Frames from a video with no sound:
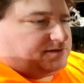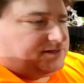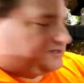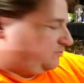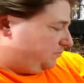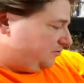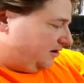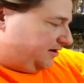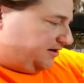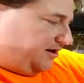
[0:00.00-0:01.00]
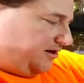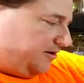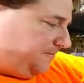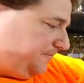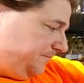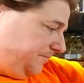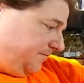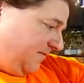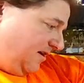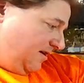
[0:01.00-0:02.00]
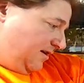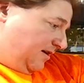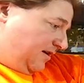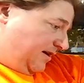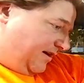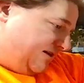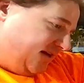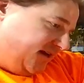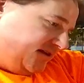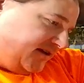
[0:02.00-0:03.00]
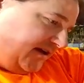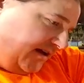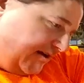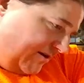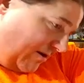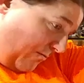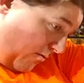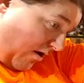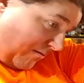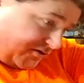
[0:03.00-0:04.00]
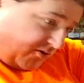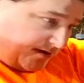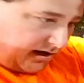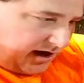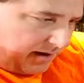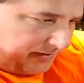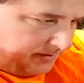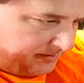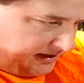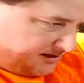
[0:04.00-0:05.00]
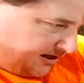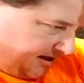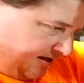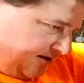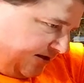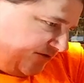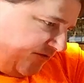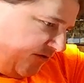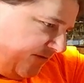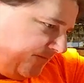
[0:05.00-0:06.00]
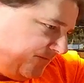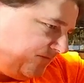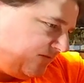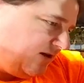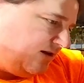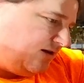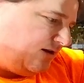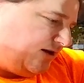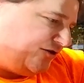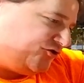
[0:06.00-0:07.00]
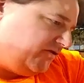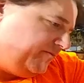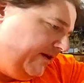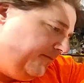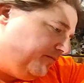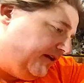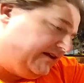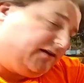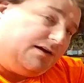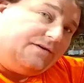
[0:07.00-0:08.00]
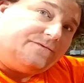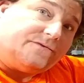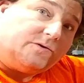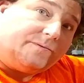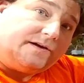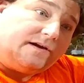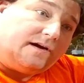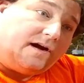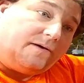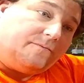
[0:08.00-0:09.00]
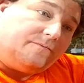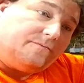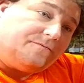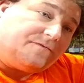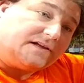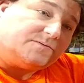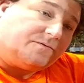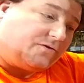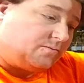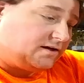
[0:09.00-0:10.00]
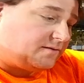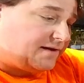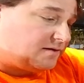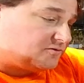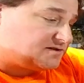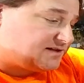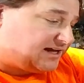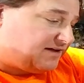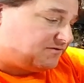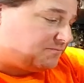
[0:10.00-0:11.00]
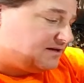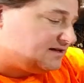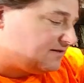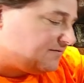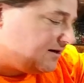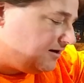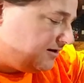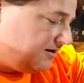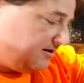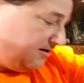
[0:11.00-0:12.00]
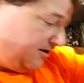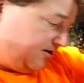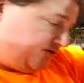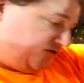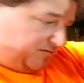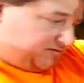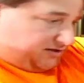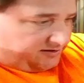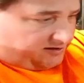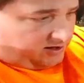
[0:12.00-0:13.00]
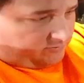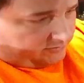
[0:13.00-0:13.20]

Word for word: This will plug into here. It is a, uh, I'm assuming a copy, but a Titan extruder. It should be plenty filament, um, flexible filament compatible since they have the PTFE tubes in there.